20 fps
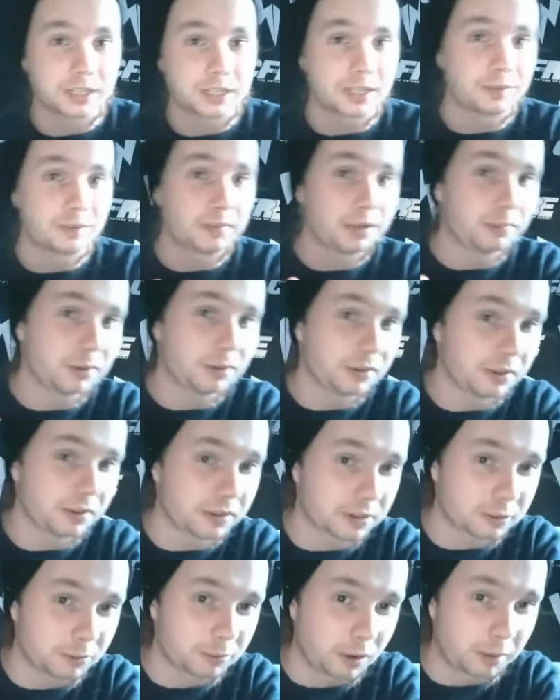and then maybe you're
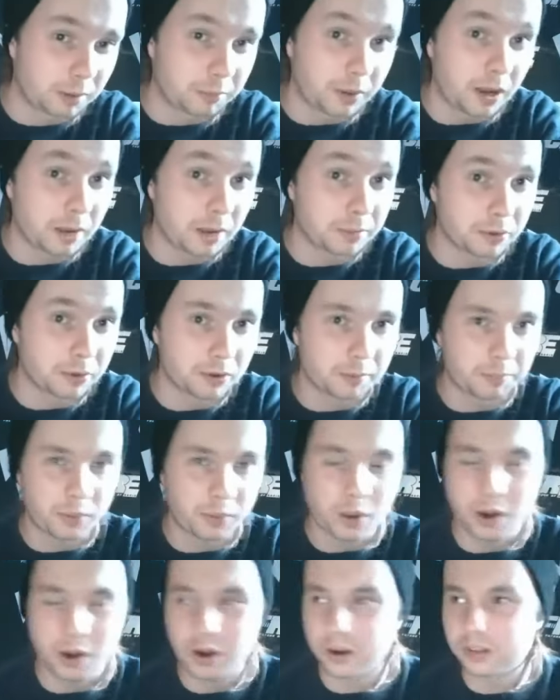in a small pub or a
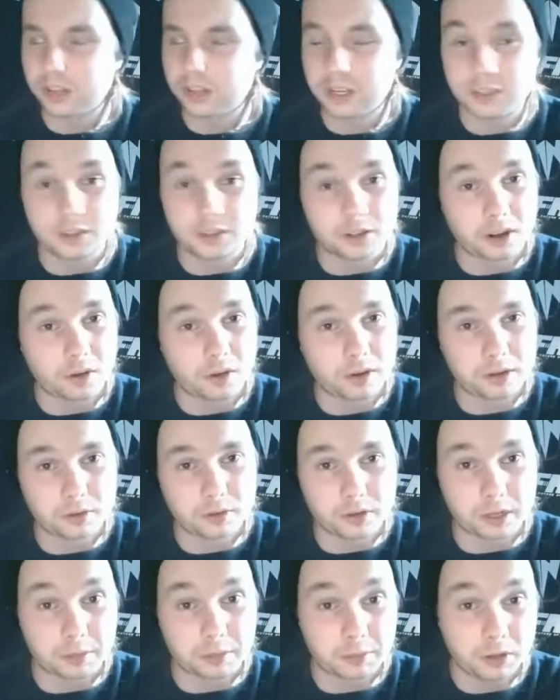bar, and then you're going
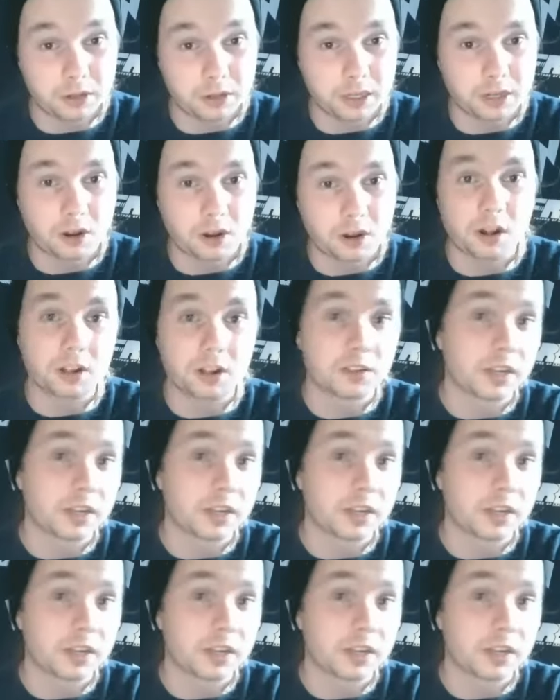to a community hall,